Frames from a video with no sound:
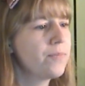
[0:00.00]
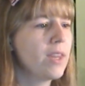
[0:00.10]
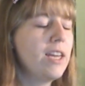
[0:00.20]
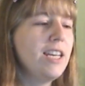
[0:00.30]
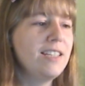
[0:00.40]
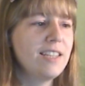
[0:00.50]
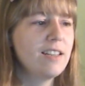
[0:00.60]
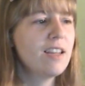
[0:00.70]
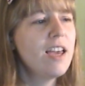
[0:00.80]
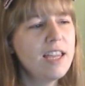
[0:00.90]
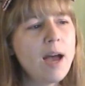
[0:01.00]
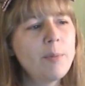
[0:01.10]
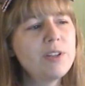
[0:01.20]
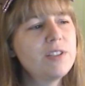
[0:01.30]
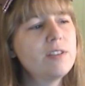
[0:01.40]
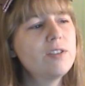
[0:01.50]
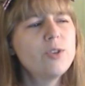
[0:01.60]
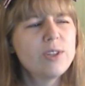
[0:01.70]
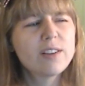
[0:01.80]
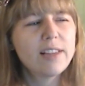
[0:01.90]
And he says, yeah, but
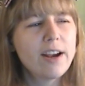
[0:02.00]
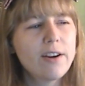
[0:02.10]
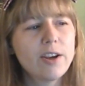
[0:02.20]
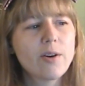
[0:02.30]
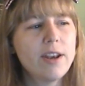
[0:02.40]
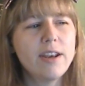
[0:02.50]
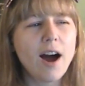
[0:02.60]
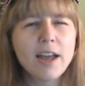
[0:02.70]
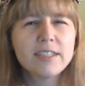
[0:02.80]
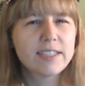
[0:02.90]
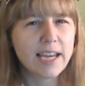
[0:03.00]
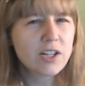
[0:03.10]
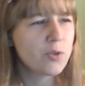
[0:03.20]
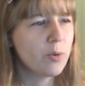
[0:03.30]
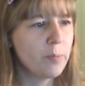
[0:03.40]
to declare you're a non-sexual